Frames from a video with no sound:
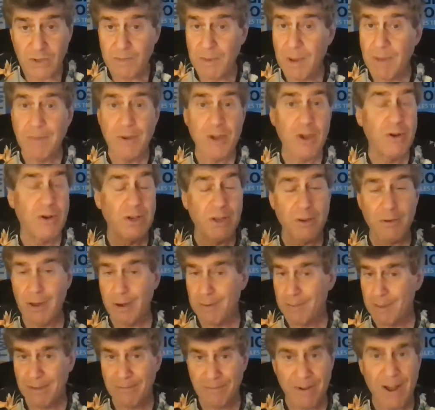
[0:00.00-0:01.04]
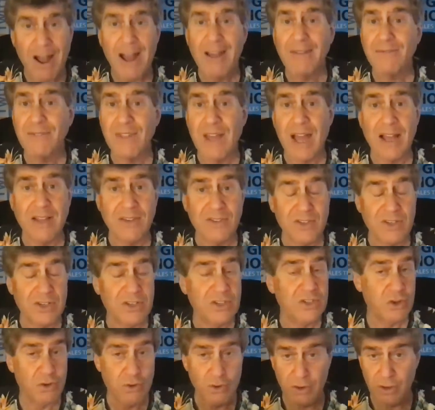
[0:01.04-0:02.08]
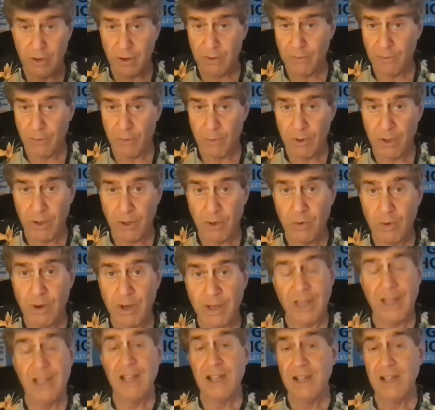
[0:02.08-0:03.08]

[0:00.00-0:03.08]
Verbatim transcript: Maybe you only want to make $5,000 and turn it over real quick.